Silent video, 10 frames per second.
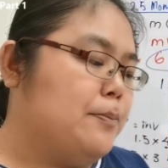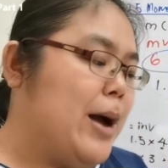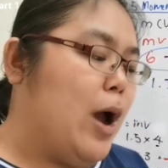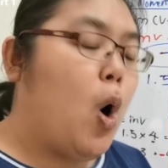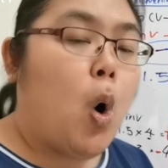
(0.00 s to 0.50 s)

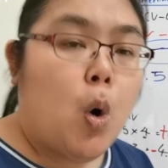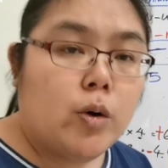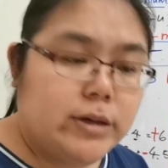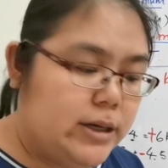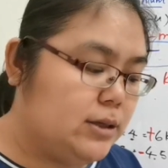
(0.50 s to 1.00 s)
by
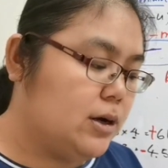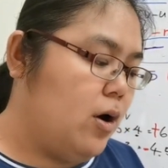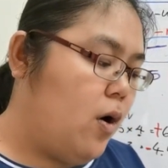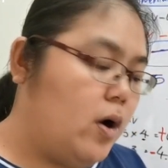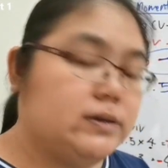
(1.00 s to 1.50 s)
holding the
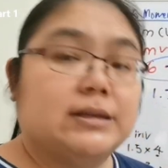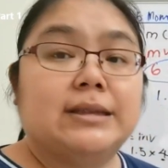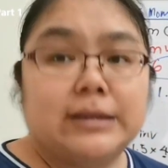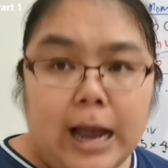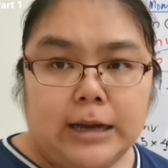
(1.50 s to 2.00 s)
hose
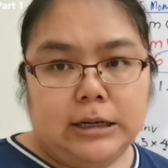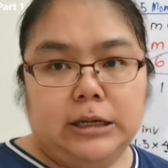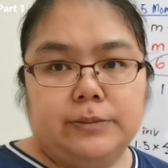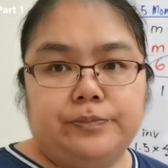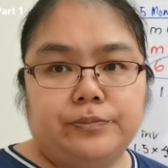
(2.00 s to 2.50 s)

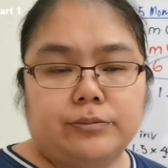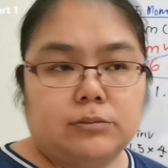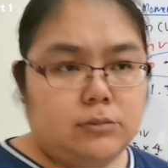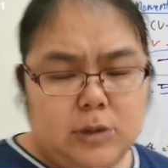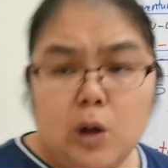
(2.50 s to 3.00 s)
tightly.
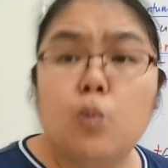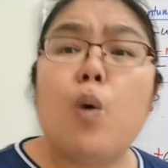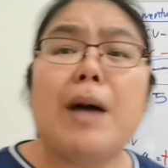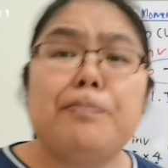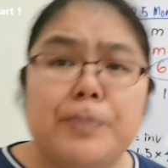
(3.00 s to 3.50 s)

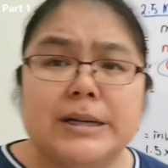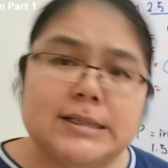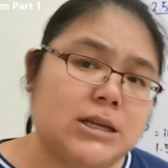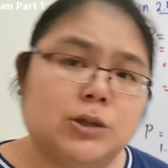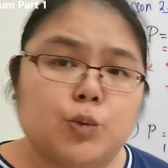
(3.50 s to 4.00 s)
One
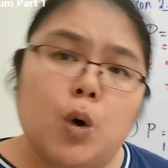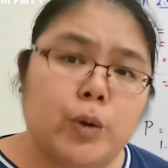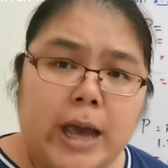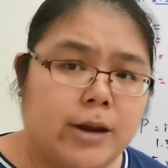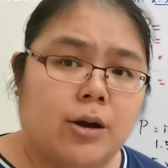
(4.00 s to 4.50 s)
person to
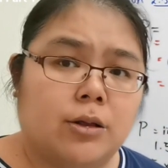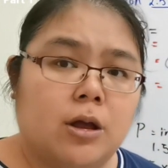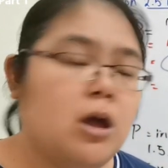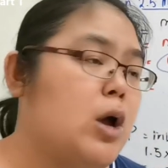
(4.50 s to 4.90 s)
hold cannot.